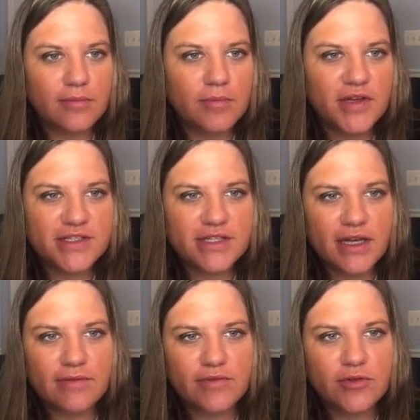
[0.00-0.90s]

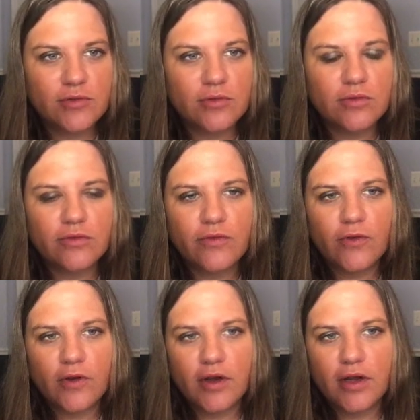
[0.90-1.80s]
must-have tool
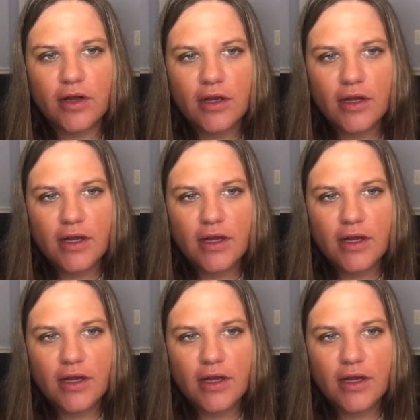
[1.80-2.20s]
for